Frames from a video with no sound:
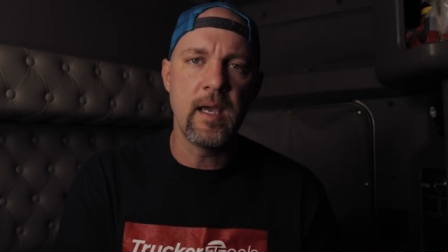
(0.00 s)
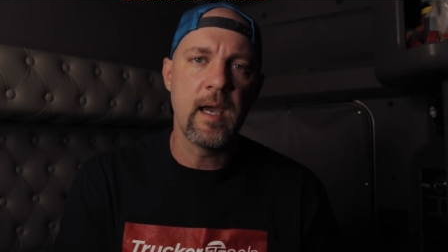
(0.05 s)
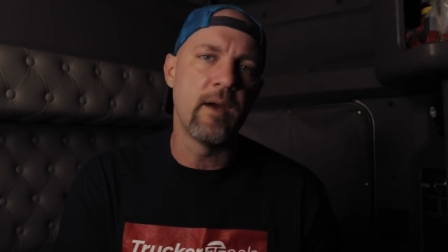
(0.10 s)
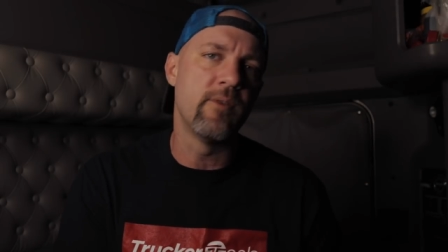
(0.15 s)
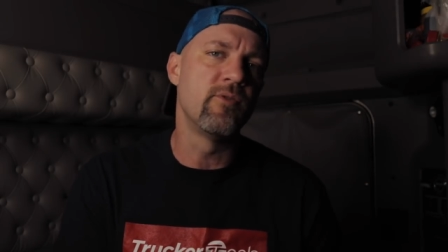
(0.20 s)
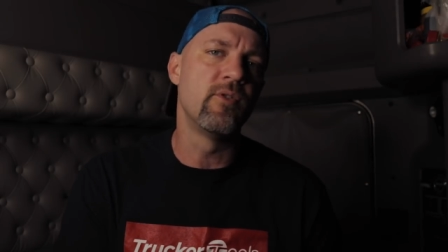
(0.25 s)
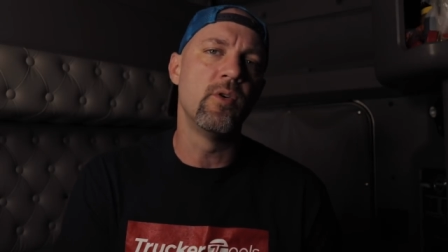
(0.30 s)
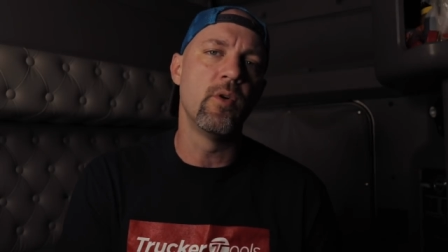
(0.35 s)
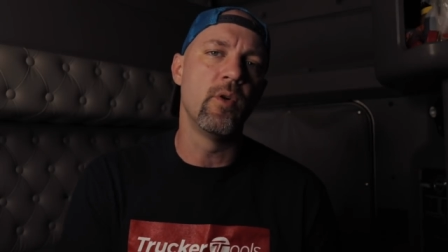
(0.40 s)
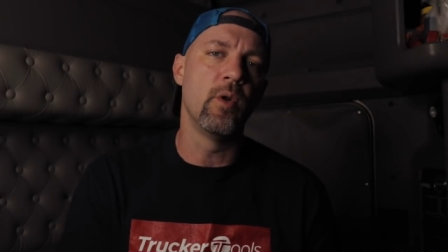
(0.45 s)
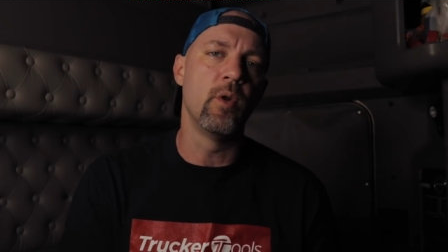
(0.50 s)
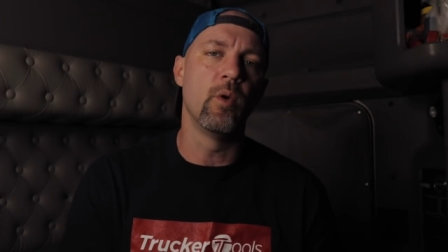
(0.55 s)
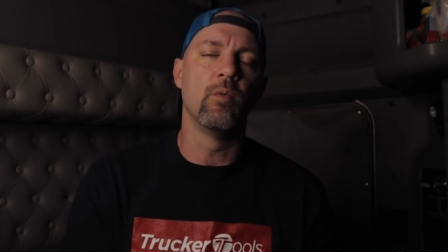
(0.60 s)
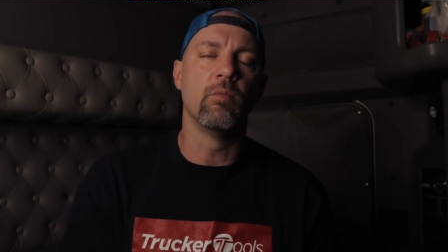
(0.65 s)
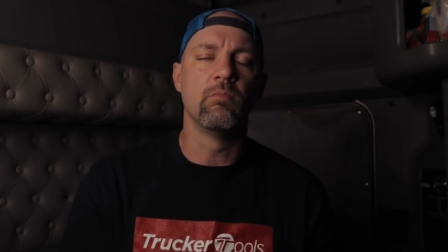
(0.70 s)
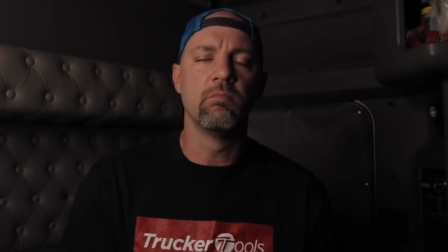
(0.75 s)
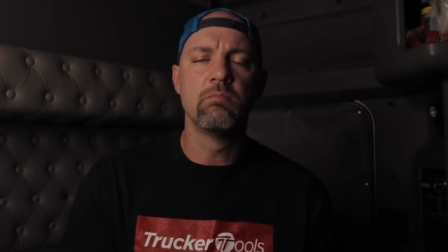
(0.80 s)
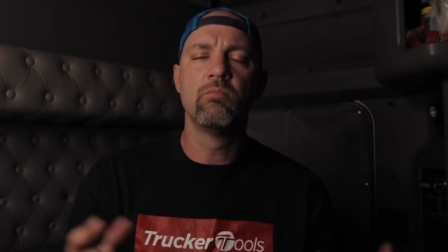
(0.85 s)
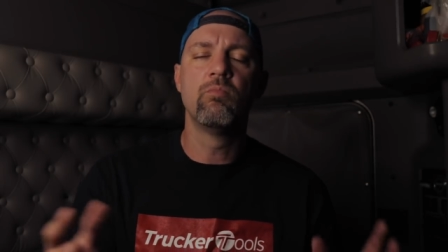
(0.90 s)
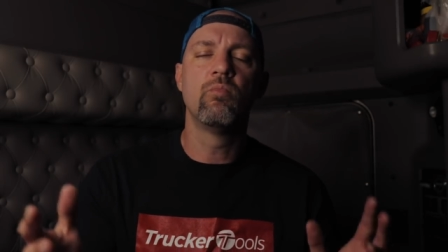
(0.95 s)

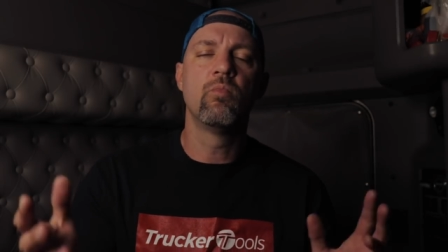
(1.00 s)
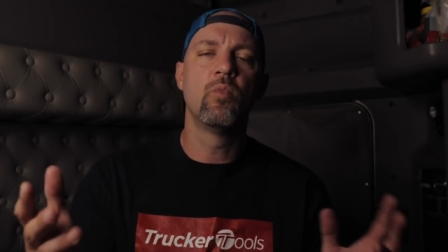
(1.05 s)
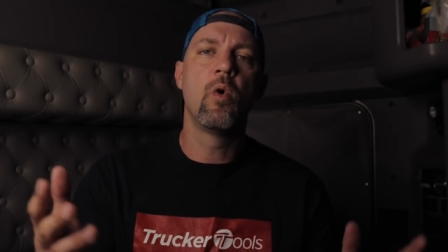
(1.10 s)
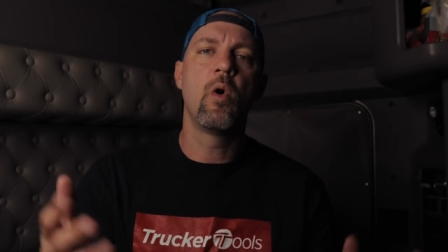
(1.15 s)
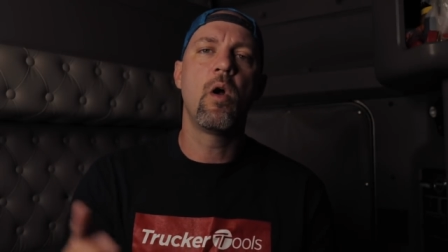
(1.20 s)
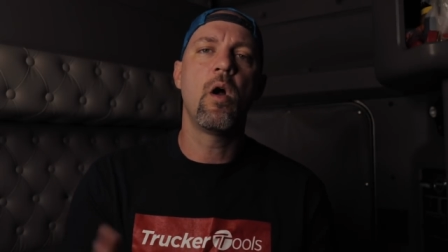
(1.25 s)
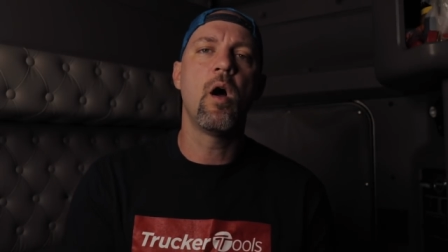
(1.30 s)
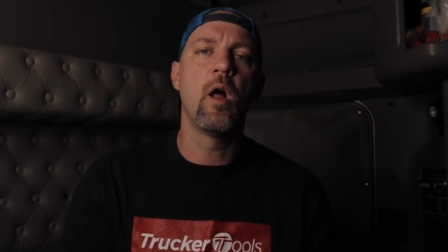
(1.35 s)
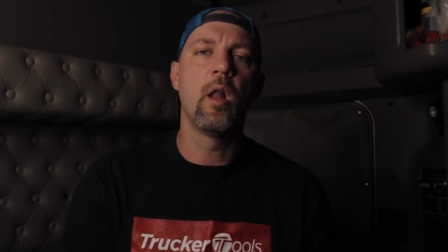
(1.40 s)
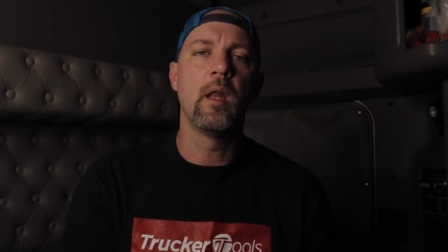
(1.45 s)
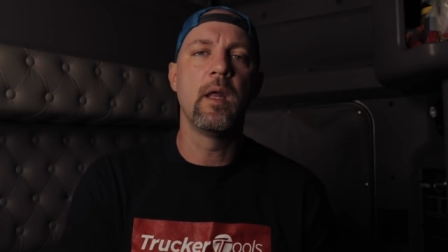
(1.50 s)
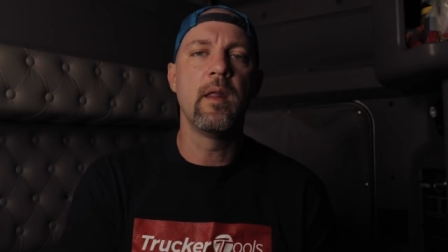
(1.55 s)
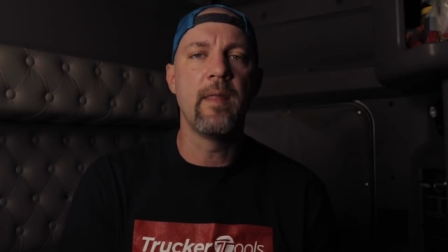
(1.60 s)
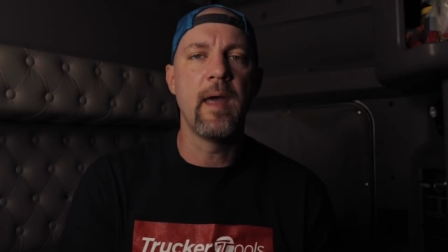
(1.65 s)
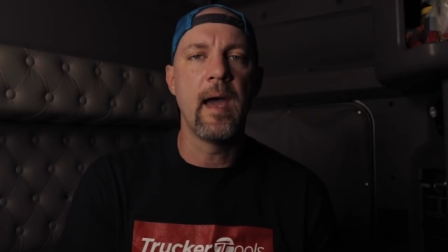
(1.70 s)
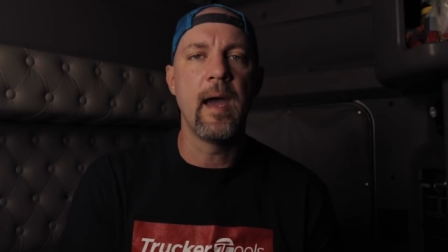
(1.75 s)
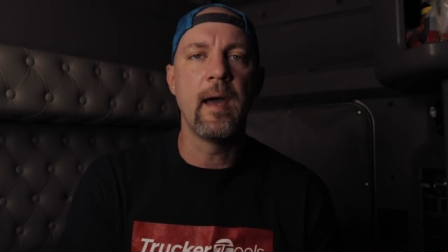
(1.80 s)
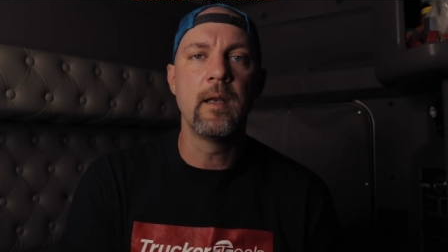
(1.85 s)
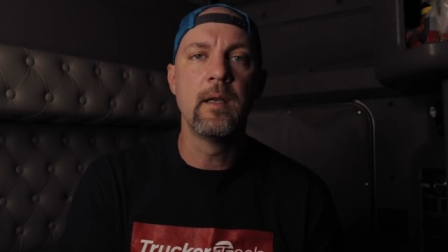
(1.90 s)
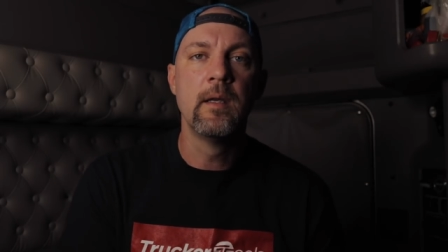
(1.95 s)
afternoon. We'll call it
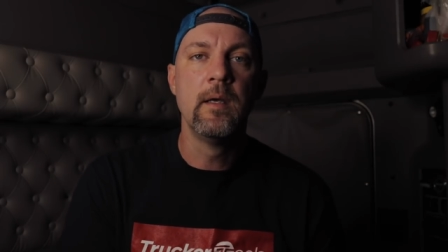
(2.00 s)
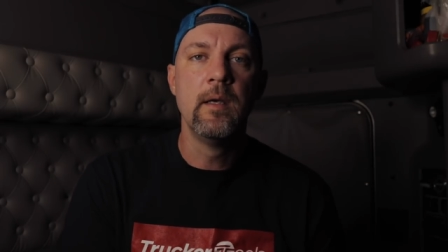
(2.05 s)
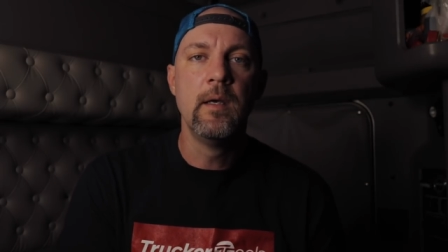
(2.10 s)
that.